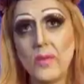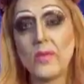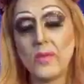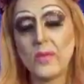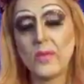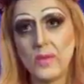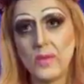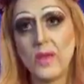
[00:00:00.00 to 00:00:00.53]

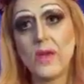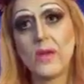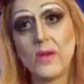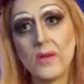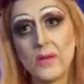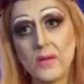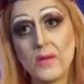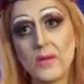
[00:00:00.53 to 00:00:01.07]
comes in,
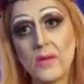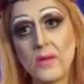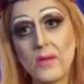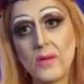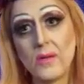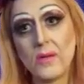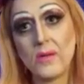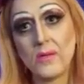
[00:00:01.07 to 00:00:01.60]
and
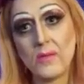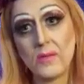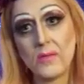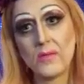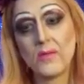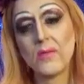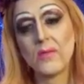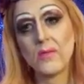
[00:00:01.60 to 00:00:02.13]
I
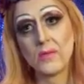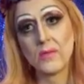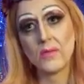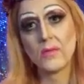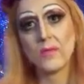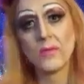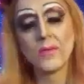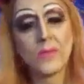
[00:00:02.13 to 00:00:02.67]

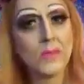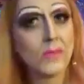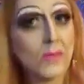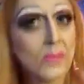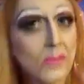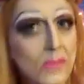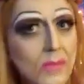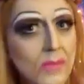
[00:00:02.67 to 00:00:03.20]
appreciate, and